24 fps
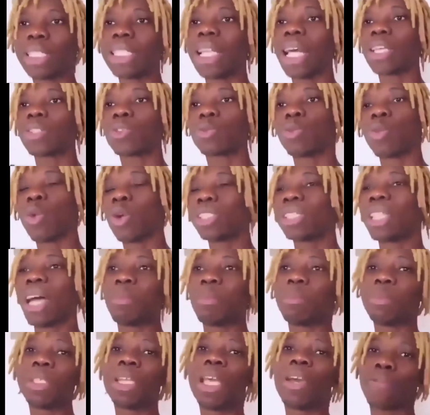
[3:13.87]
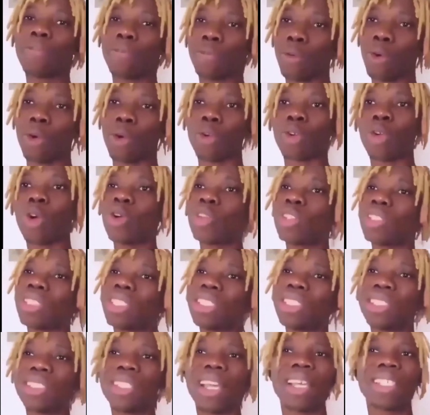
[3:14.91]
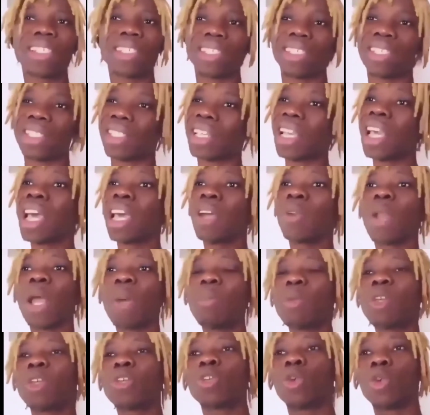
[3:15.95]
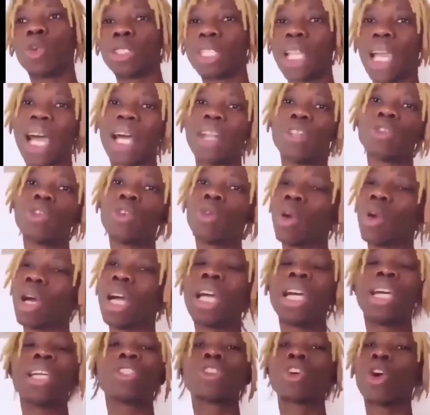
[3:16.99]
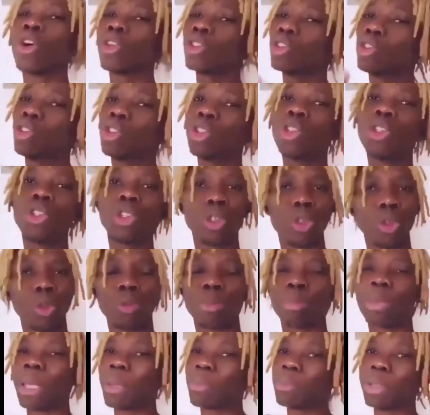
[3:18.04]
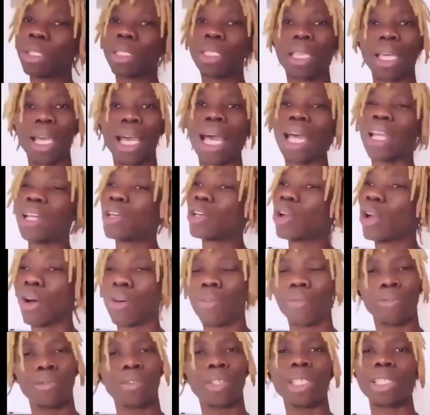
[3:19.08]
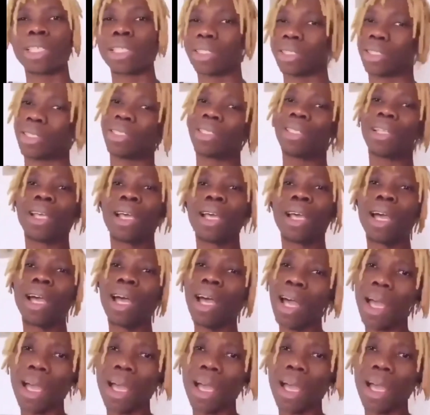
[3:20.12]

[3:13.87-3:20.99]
That's what I'm here for. Consistency. Let me go there and know. Continue, baby girl. I love it.